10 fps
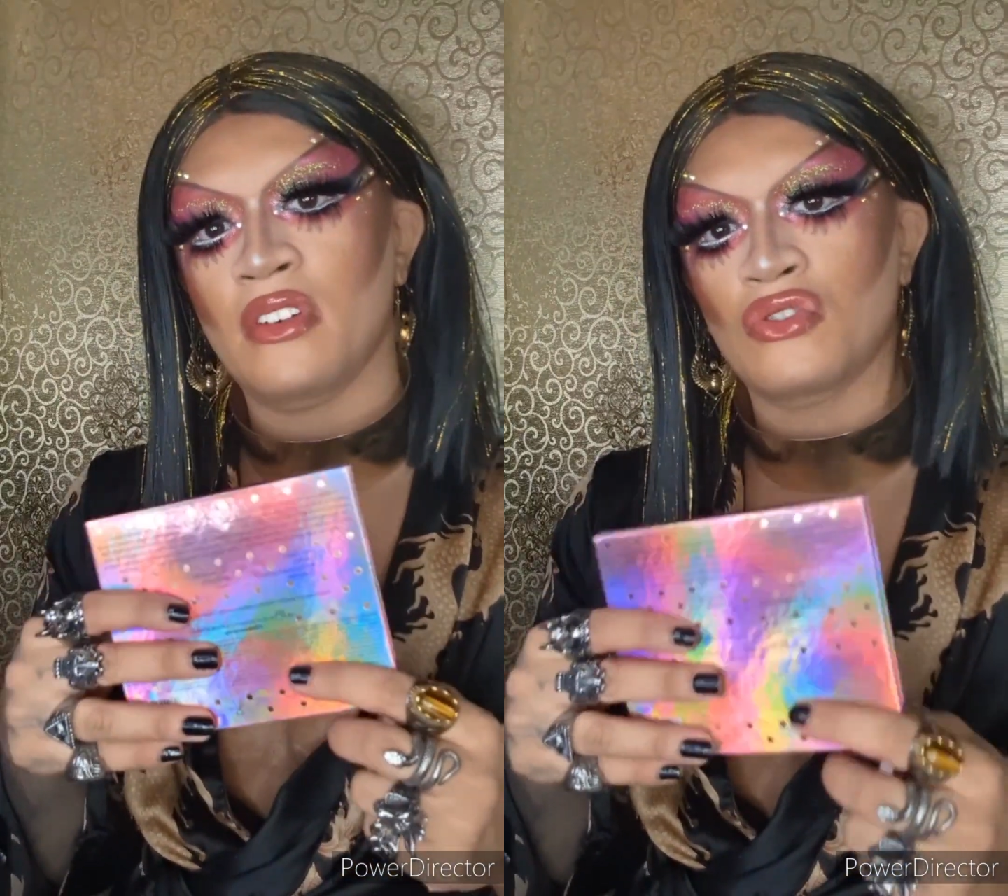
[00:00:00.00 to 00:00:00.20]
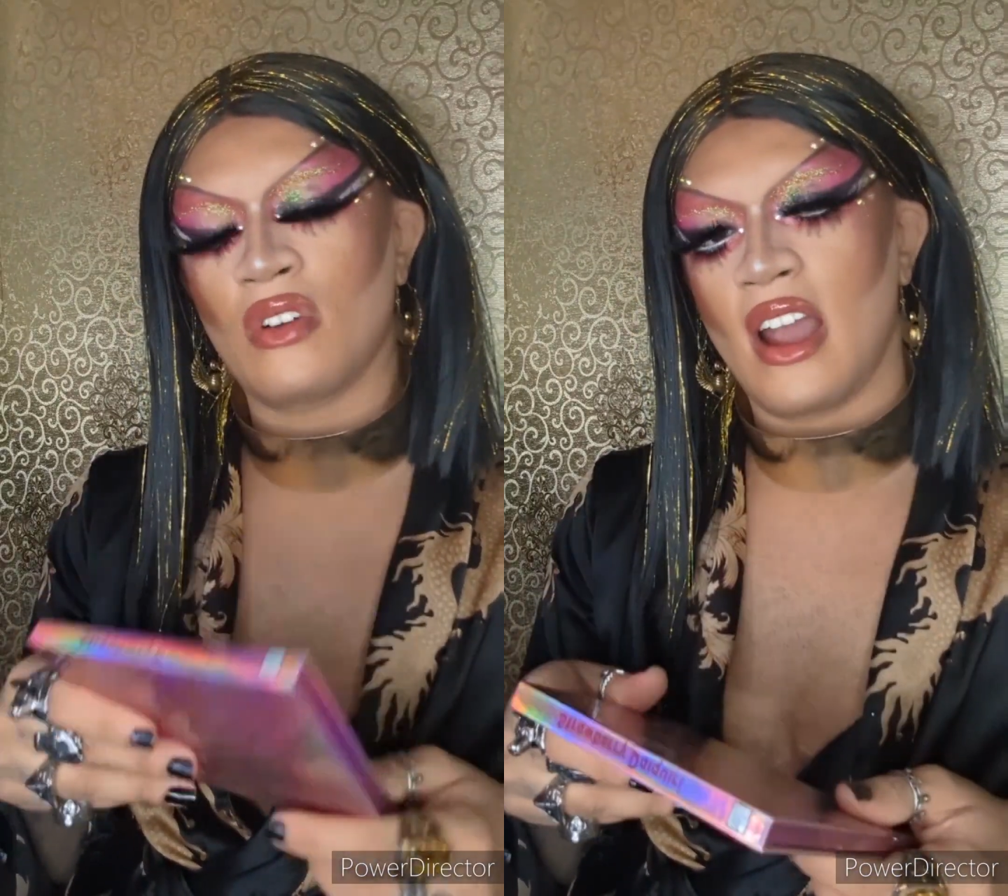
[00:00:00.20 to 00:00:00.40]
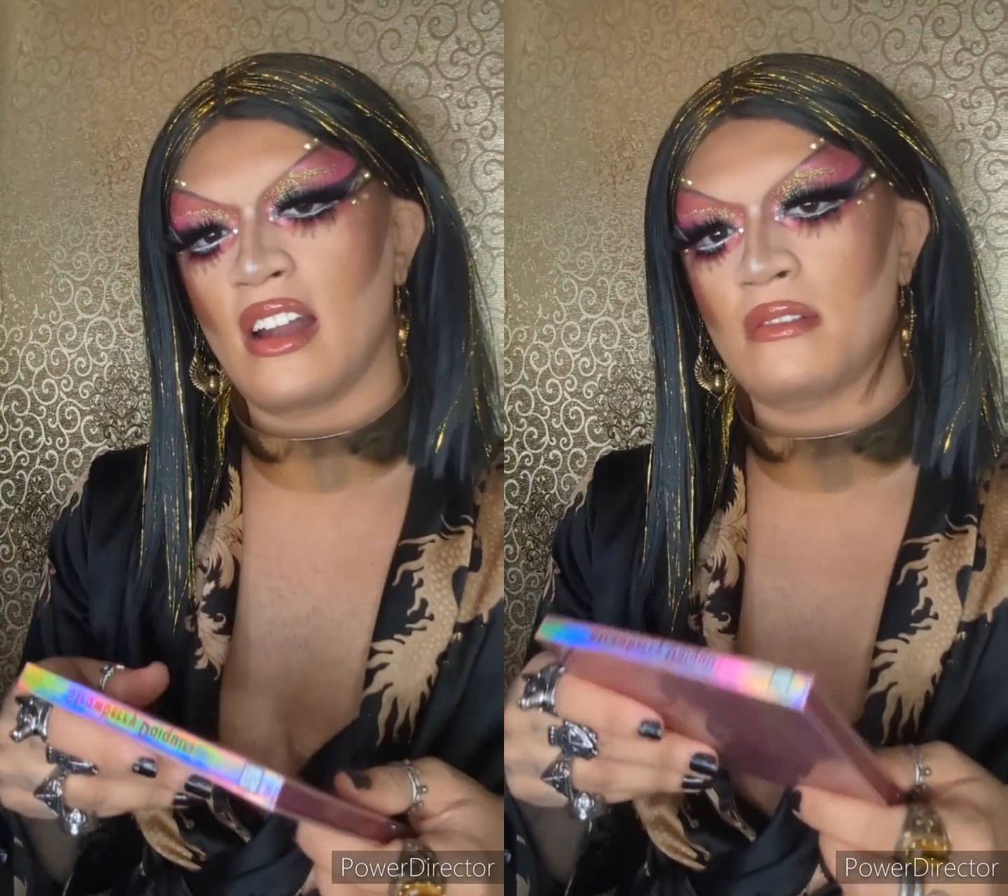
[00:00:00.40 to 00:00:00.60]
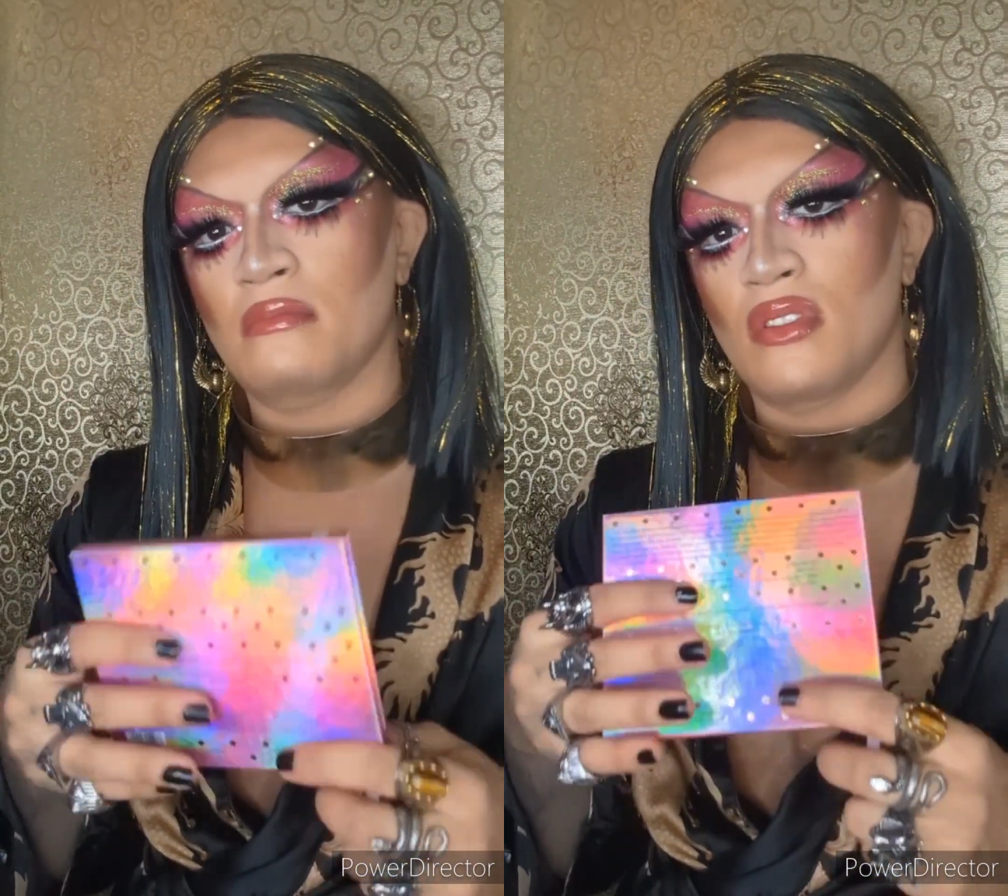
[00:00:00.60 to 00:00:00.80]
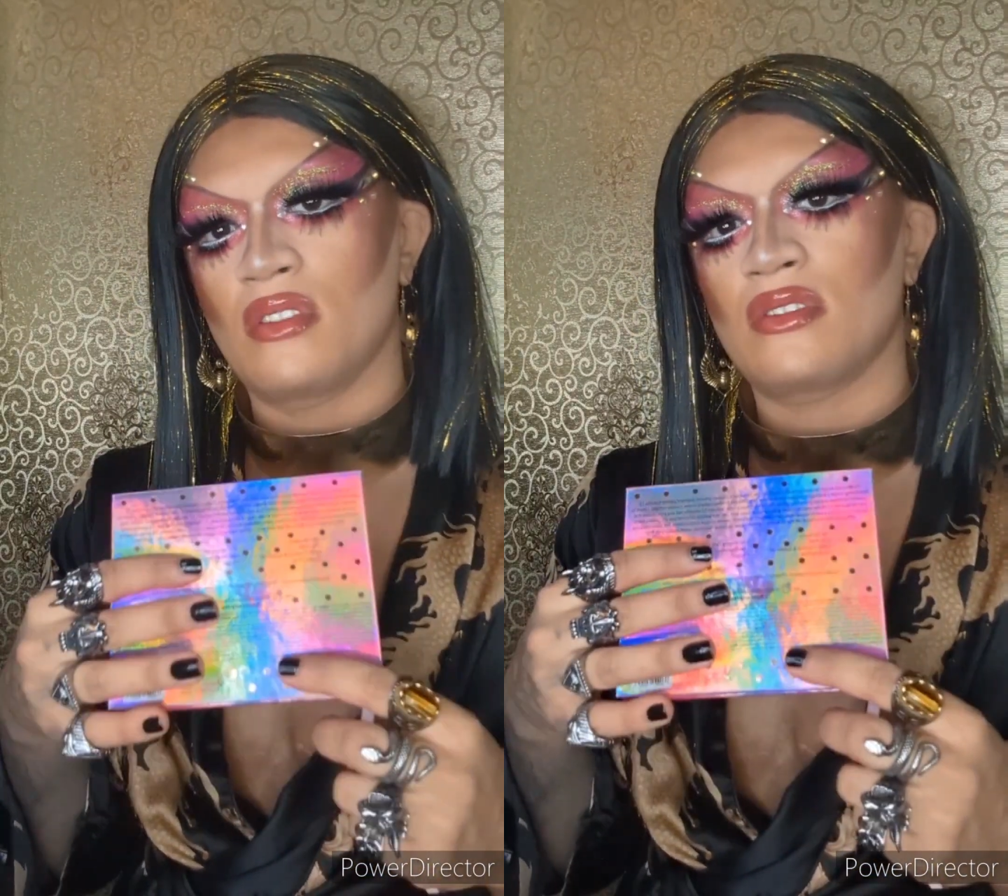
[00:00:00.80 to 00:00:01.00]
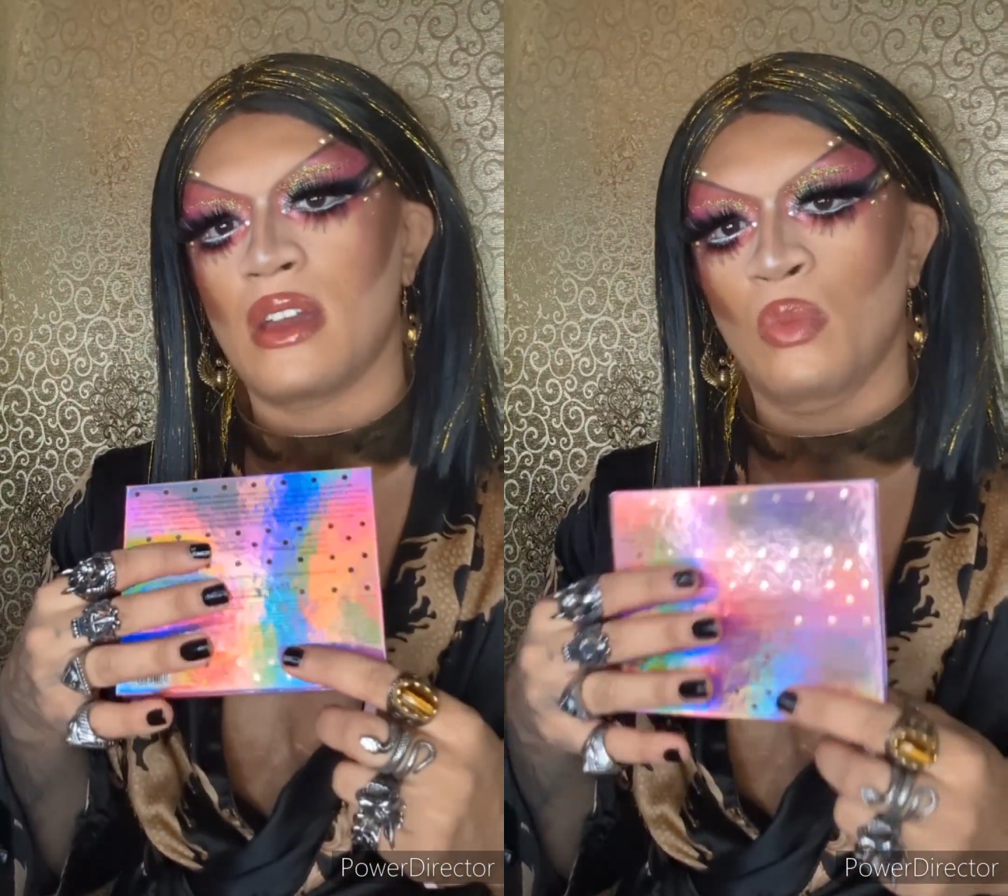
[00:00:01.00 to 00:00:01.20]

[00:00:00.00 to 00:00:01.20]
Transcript: for drag, but they